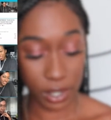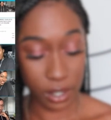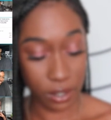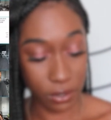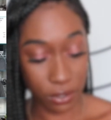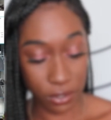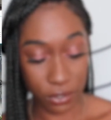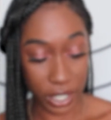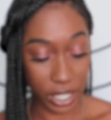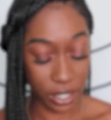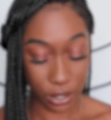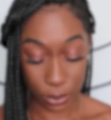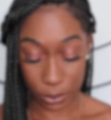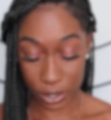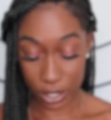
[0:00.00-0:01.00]

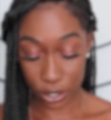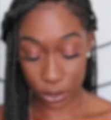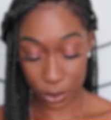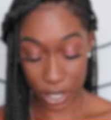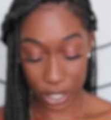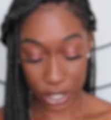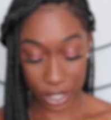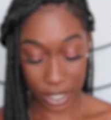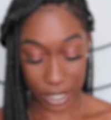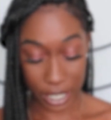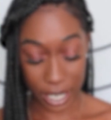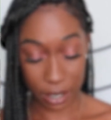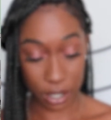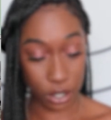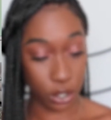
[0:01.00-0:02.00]
Facetune situations
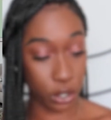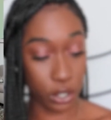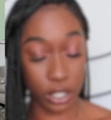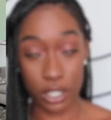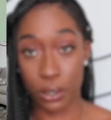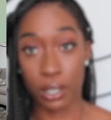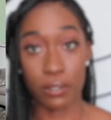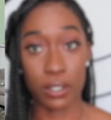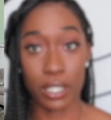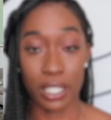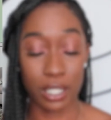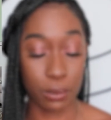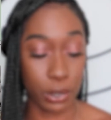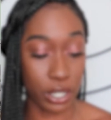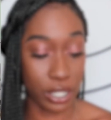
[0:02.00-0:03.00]
that literally don't even look
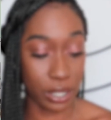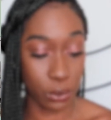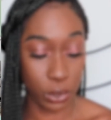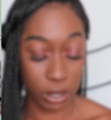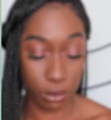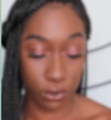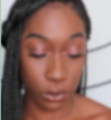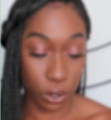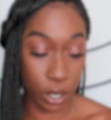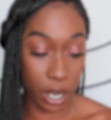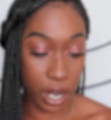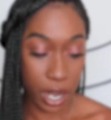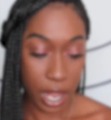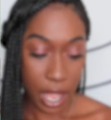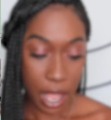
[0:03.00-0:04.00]
like the person was
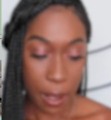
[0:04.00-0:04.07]
before.